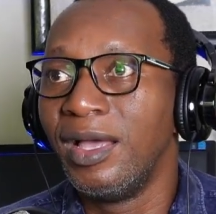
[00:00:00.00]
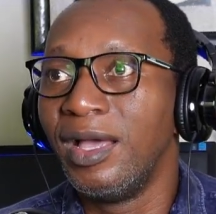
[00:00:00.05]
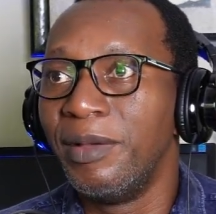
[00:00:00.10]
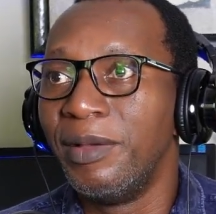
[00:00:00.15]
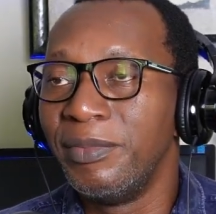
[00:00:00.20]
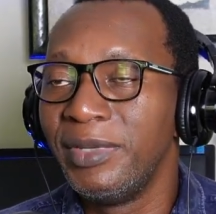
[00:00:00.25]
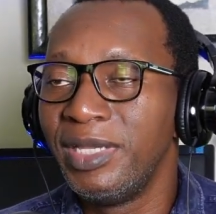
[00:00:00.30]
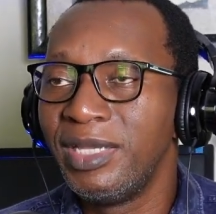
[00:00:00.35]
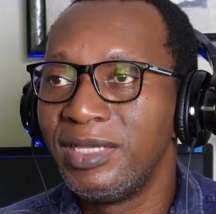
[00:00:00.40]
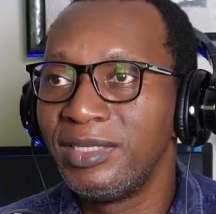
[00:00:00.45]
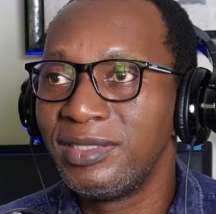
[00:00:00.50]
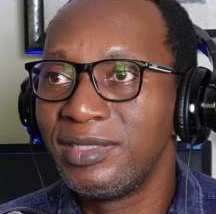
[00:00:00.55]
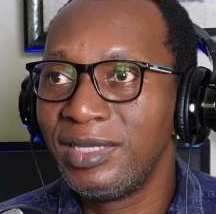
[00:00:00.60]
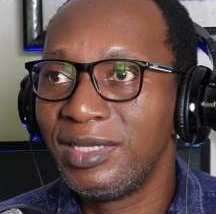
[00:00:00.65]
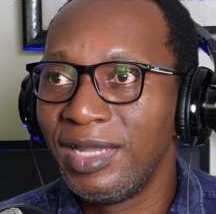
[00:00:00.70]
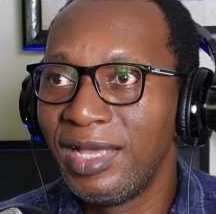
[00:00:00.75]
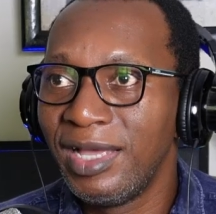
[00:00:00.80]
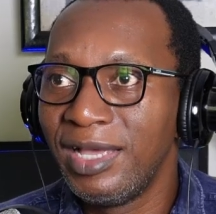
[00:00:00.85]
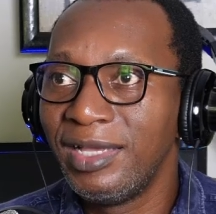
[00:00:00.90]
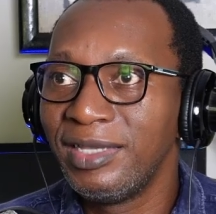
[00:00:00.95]
I'm easy
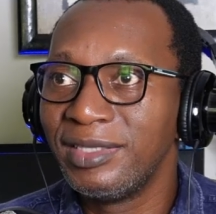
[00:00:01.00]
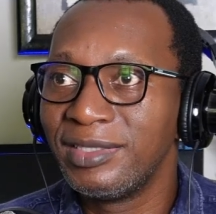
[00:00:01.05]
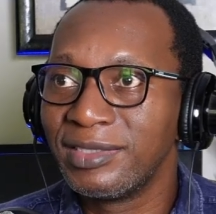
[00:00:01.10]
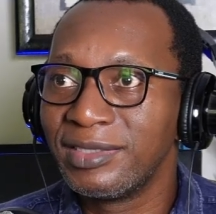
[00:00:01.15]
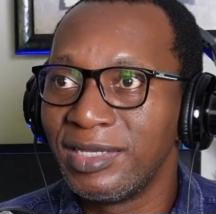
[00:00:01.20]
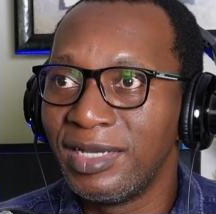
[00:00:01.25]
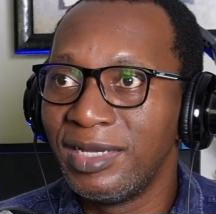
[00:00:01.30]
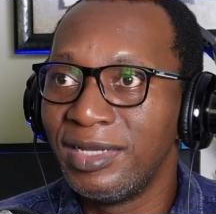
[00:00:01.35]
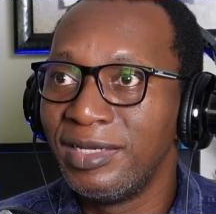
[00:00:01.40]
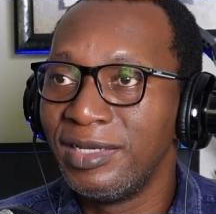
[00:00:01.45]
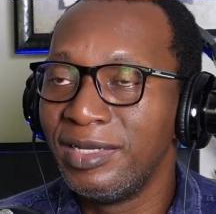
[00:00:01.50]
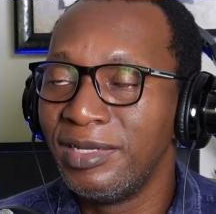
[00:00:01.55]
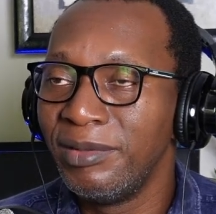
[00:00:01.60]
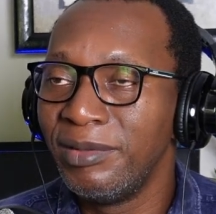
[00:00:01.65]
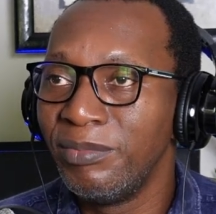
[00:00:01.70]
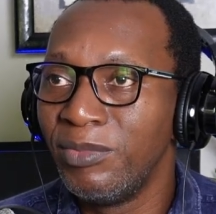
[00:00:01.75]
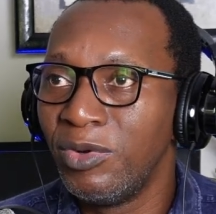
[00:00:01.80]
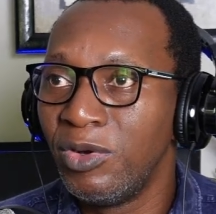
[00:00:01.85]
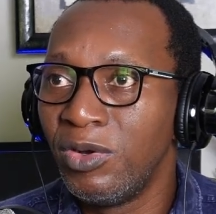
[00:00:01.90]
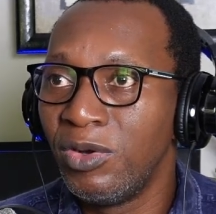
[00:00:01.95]
like Sunday
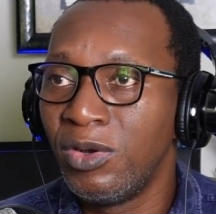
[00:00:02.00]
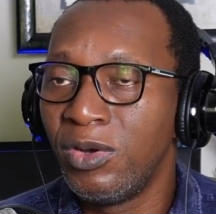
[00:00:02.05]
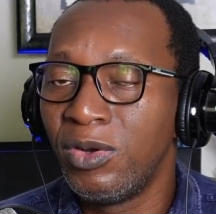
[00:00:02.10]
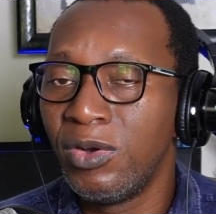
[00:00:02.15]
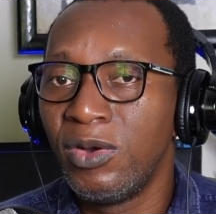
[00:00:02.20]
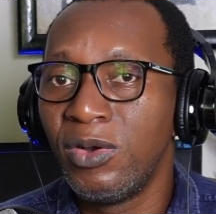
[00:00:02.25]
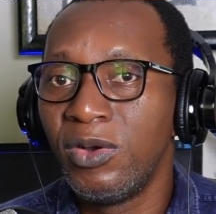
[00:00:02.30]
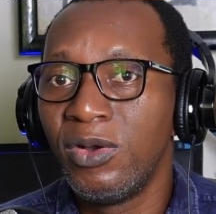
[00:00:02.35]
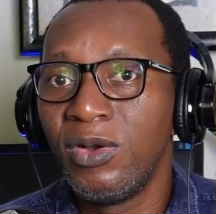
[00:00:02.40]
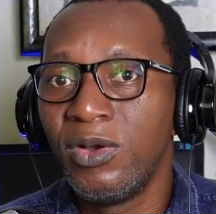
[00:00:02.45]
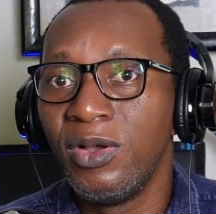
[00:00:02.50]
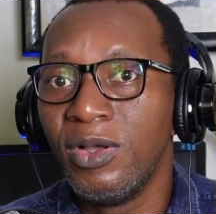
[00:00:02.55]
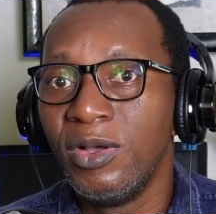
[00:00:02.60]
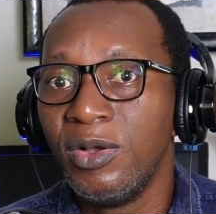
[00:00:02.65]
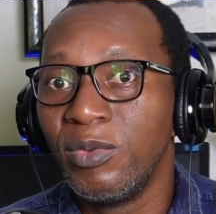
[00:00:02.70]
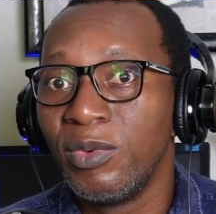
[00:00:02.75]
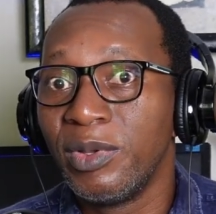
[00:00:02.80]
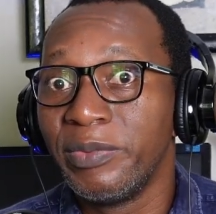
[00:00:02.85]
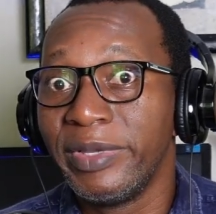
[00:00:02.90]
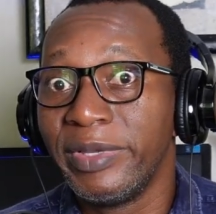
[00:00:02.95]

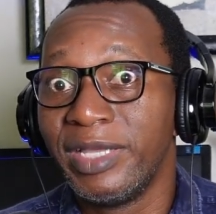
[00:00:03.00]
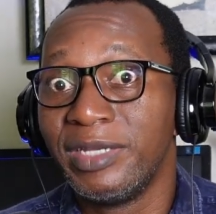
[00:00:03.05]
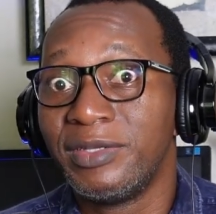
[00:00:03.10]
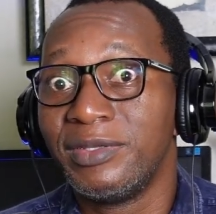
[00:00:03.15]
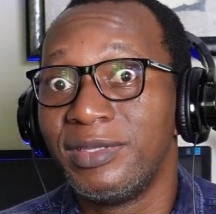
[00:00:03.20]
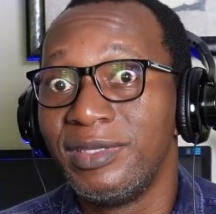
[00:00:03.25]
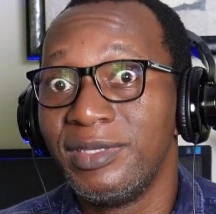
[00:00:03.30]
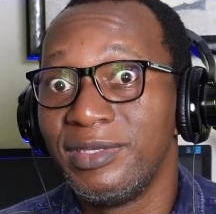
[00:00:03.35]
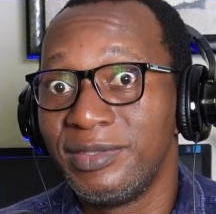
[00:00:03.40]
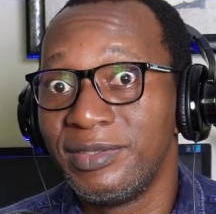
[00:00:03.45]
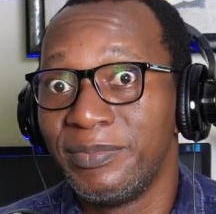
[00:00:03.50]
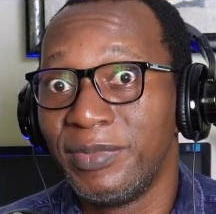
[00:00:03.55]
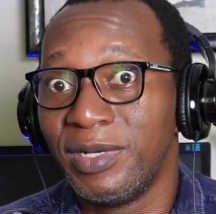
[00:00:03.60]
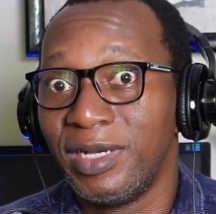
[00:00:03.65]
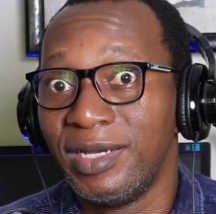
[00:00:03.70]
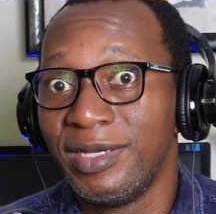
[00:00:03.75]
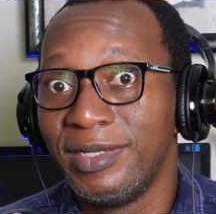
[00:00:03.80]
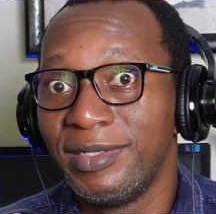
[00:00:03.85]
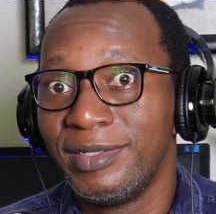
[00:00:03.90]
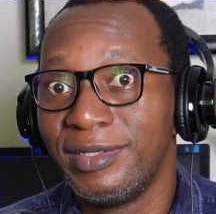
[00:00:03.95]
morning. When we get to this
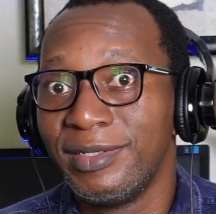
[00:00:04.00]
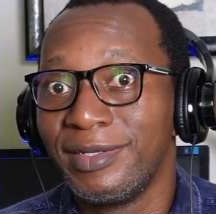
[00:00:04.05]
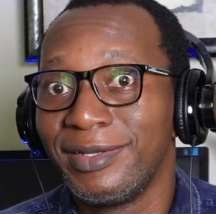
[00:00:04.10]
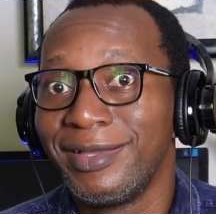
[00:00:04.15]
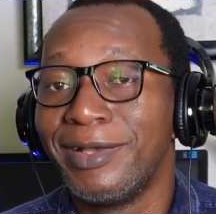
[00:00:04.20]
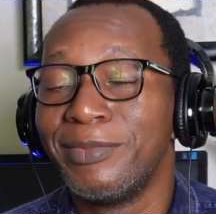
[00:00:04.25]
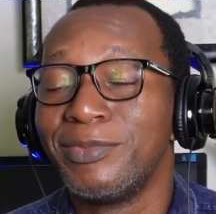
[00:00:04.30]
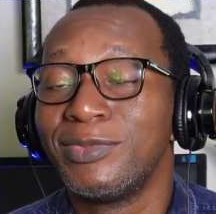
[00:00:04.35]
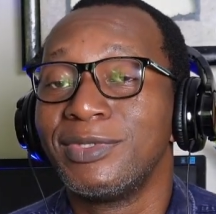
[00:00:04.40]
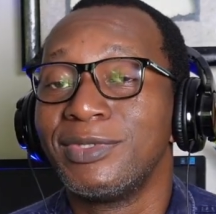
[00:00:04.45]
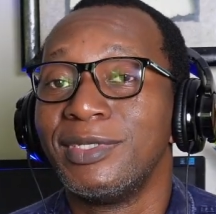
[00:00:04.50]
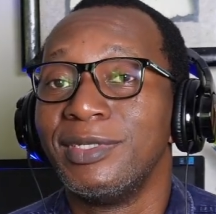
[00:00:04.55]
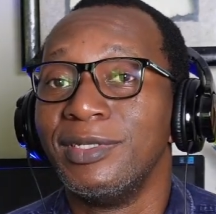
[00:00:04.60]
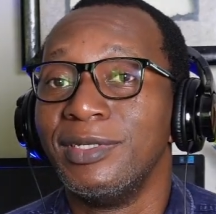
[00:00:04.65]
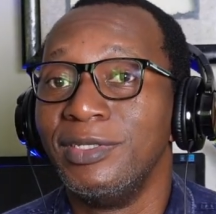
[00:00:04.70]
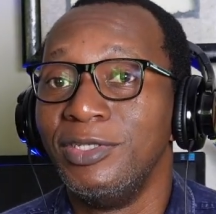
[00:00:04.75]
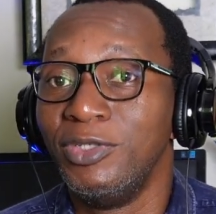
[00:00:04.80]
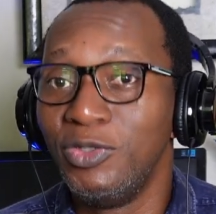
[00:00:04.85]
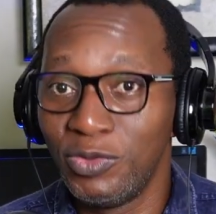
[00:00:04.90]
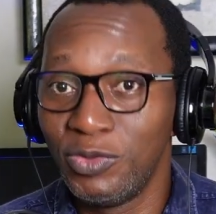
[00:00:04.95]
part, comes
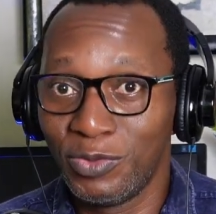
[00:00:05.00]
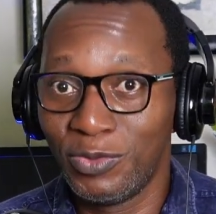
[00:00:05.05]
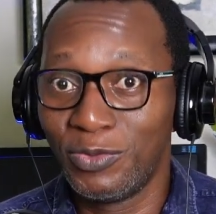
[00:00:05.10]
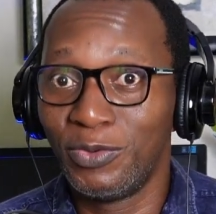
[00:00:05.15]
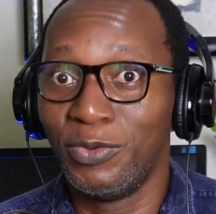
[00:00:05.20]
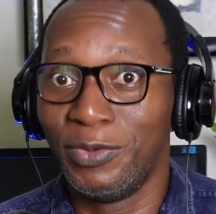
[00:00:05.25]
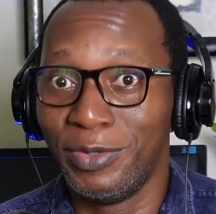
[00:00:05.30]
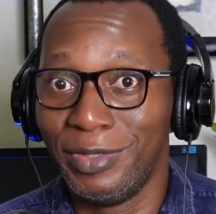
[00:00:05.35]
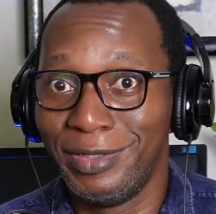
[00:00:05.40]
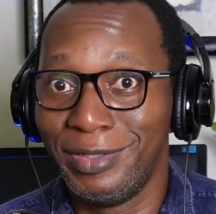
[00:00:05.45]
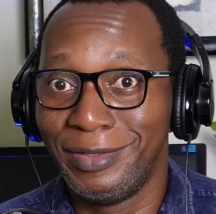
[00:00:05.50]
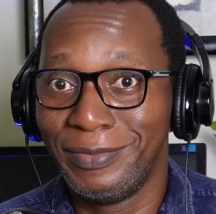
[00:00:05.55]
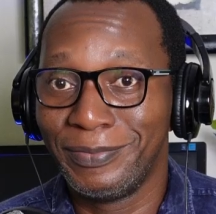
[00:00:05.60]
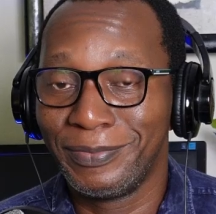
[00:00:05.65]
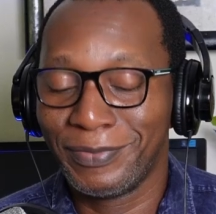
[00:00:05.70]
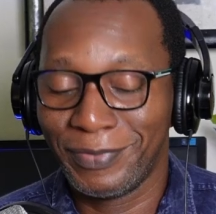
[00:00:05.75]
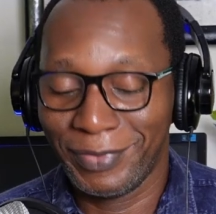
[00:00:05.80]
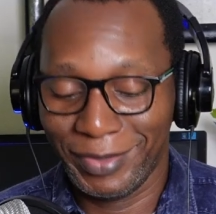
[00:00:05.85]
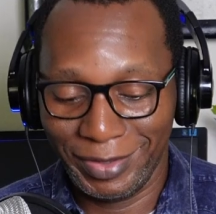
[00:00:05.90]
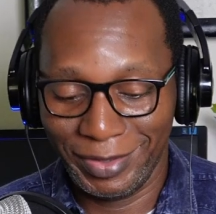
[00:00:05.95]
a new chord.
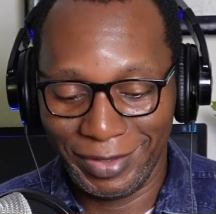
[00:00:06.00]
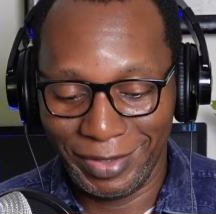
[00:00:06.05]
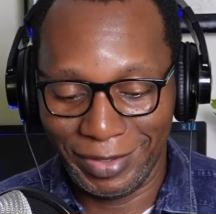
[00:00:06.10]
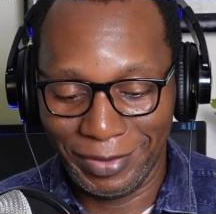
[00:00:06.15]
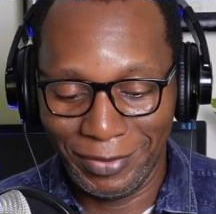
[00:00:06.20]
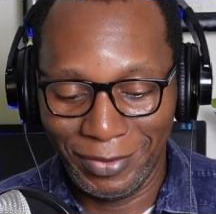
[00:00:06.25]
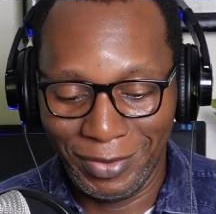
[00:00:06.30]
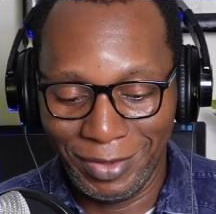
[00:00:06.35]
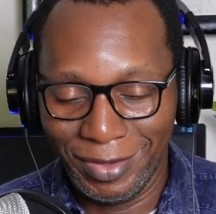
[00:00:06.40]
Okay.